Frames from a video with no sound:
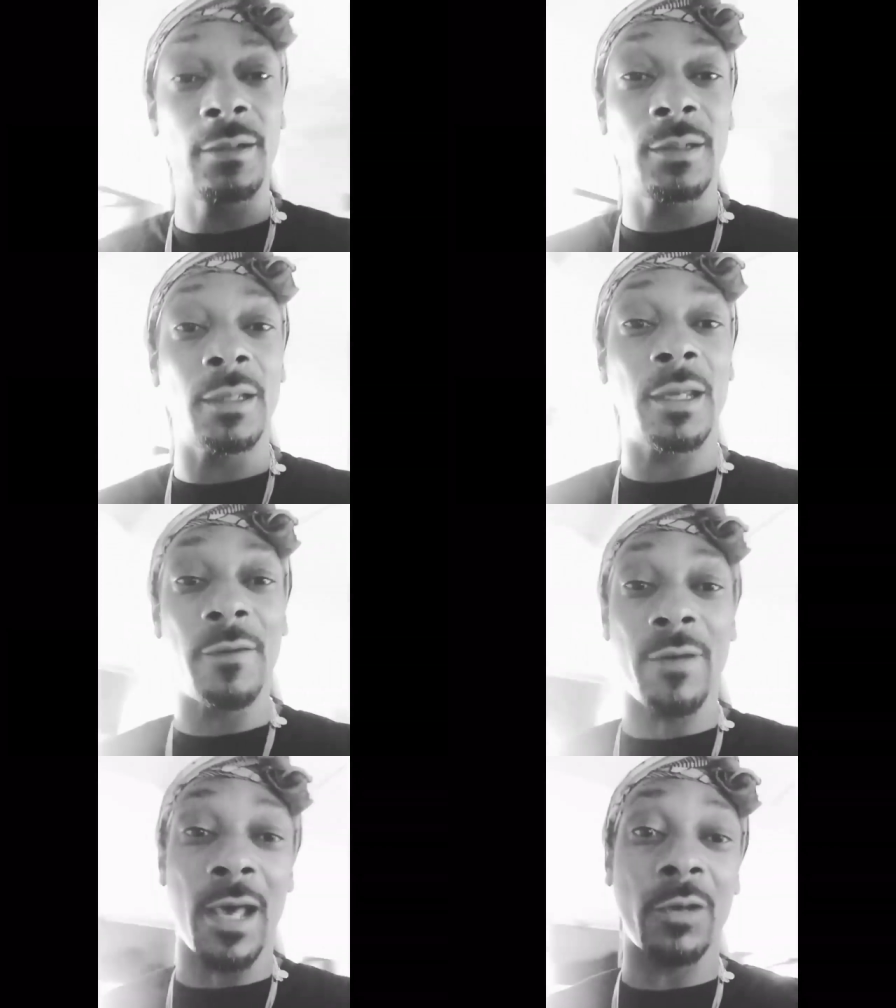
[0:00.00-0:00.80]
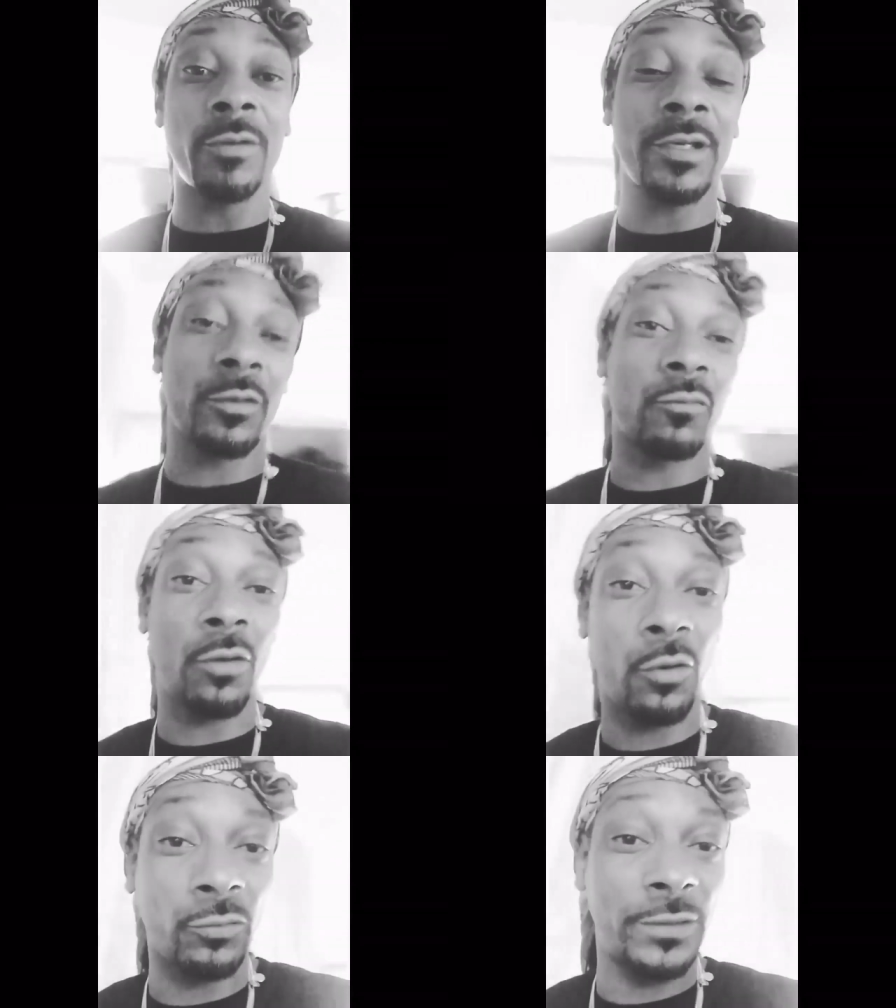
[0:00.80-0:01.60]
Nigga, if I don't get a
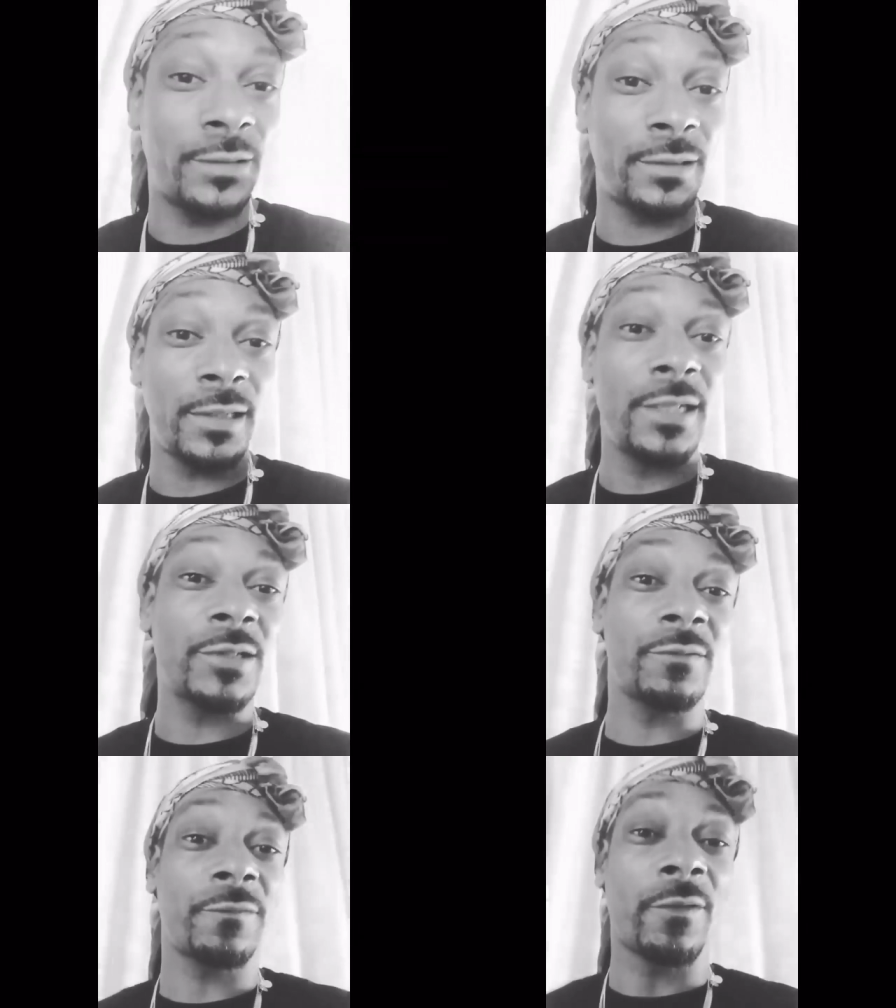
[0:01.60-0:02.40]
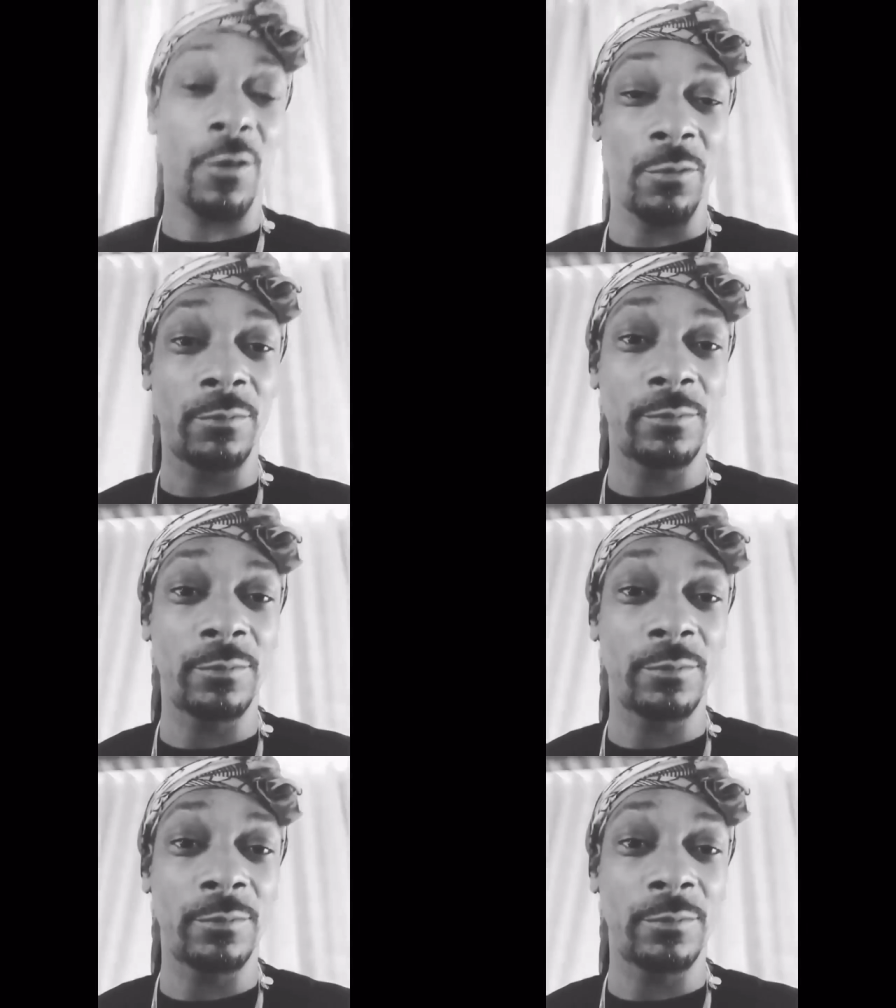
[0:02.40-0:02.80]
role in season four,